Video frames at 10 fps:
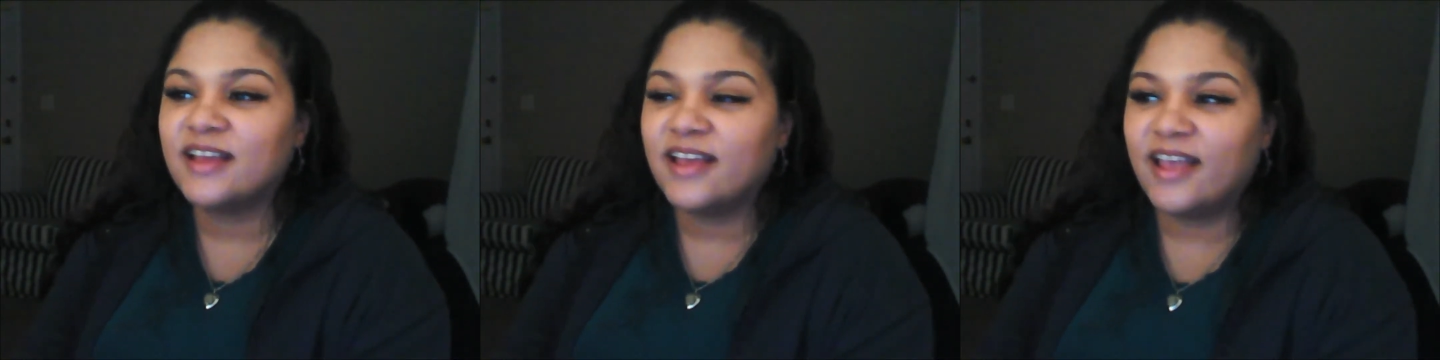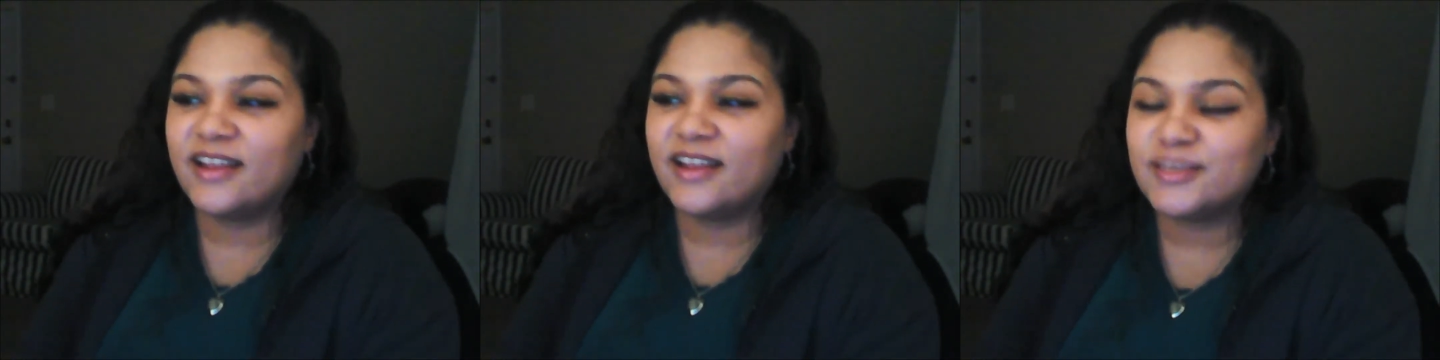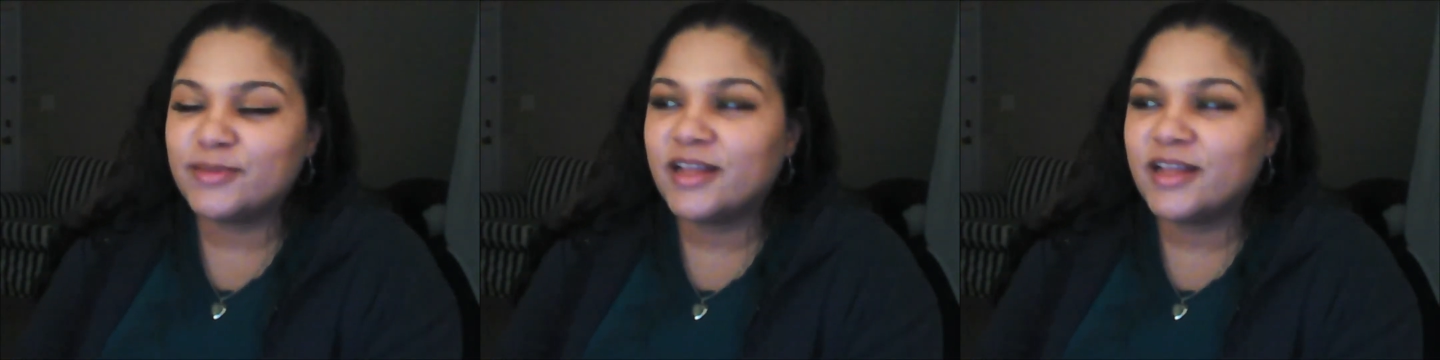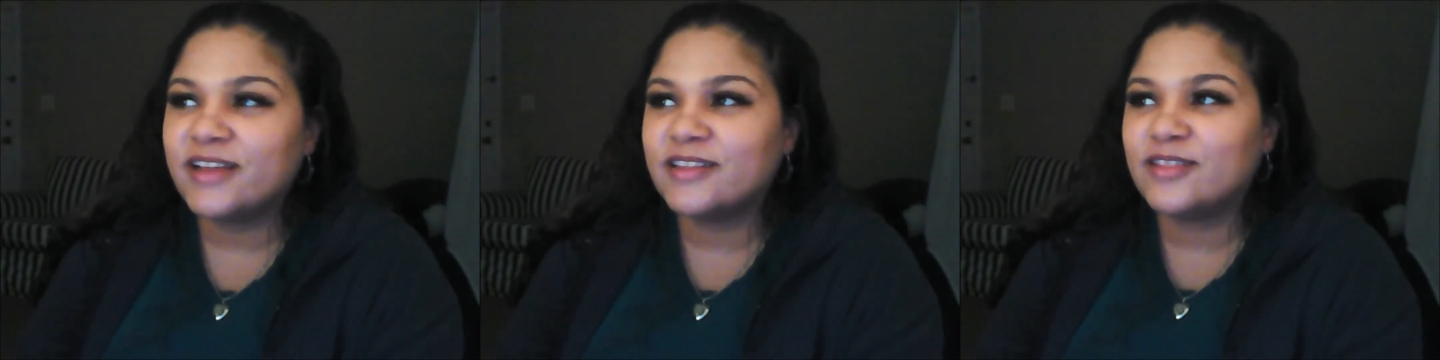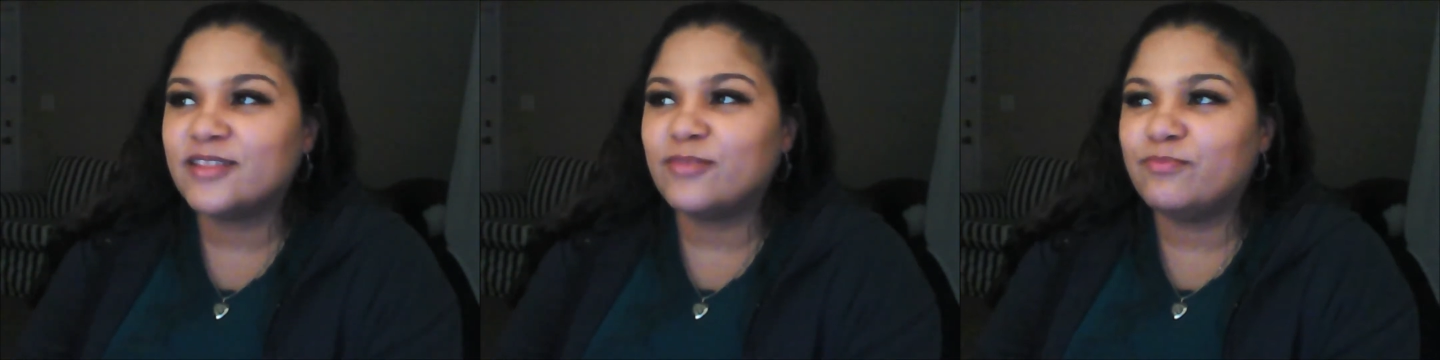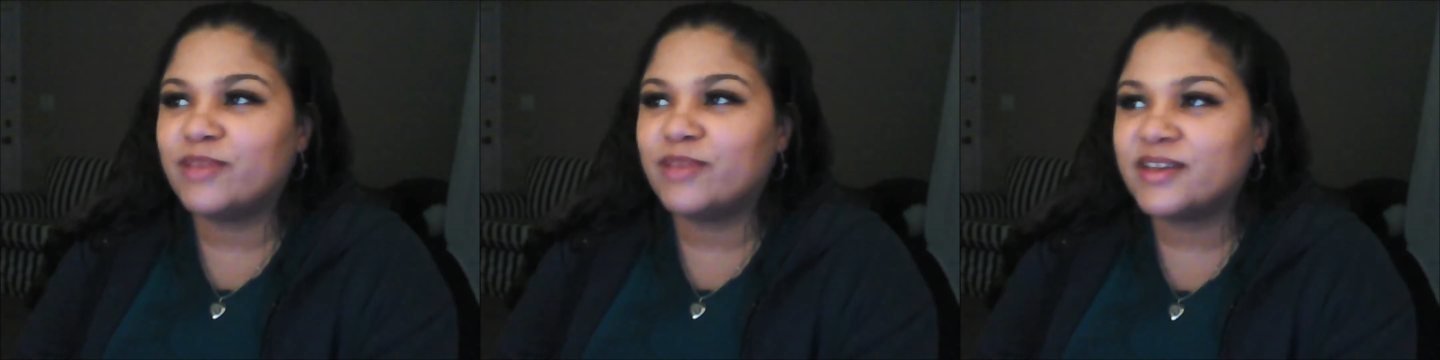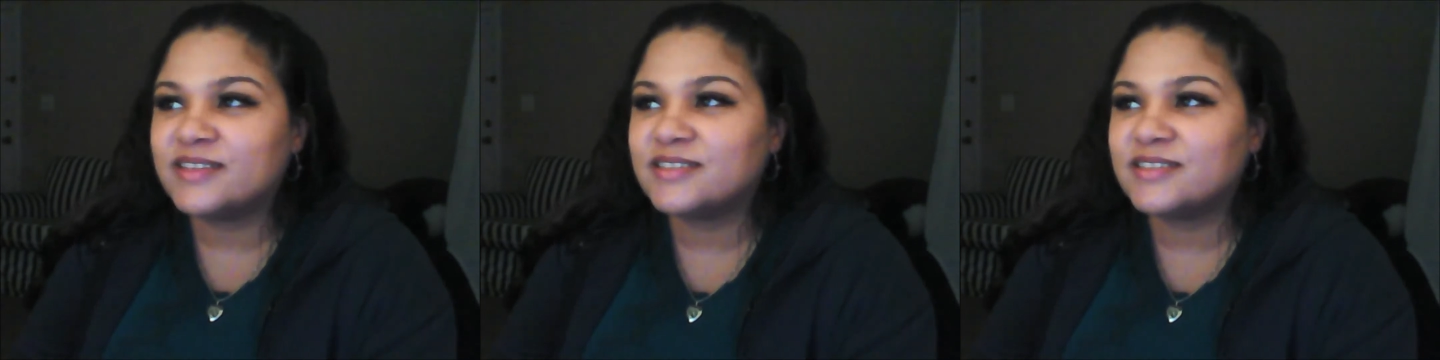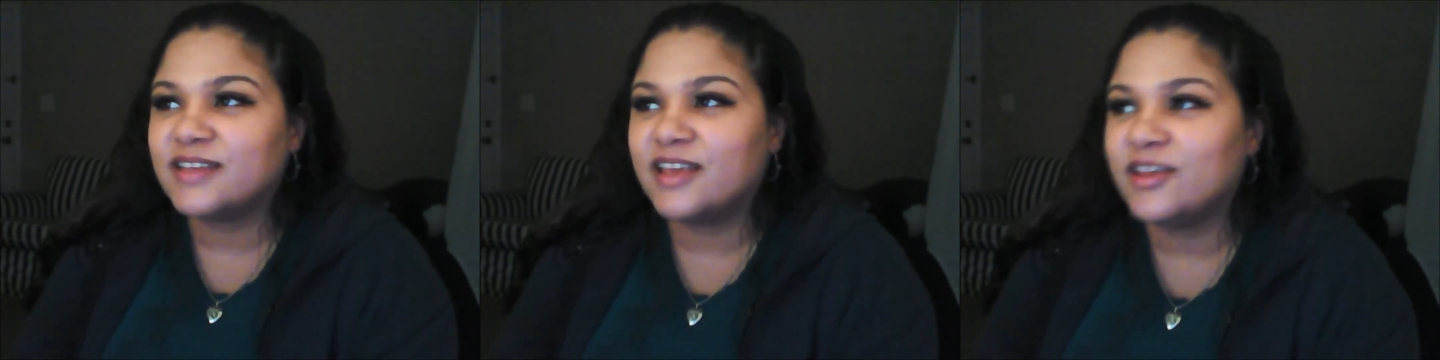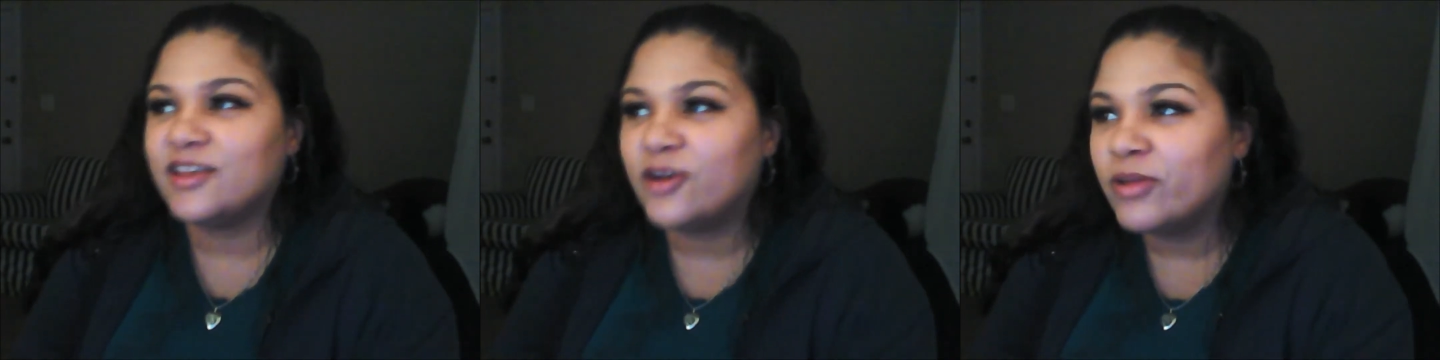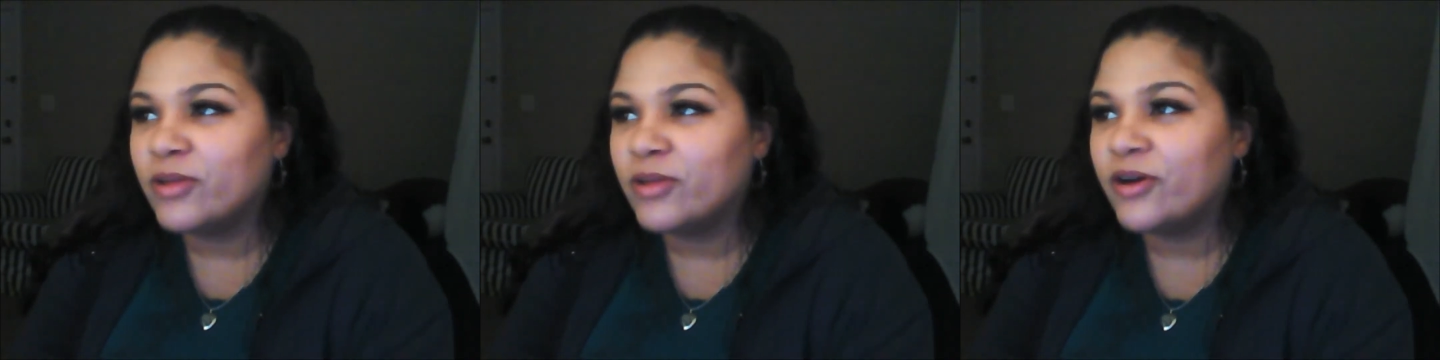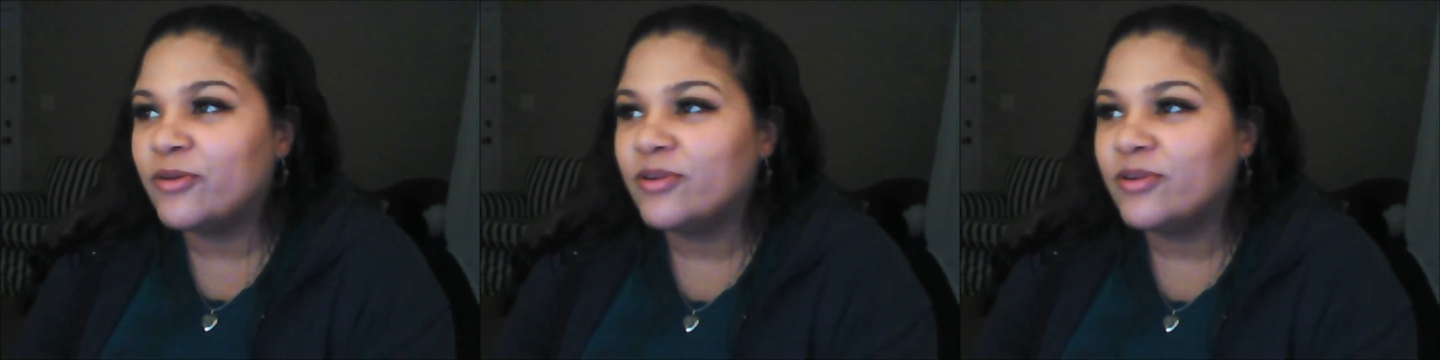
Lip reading: And it's been like the biggest ego blow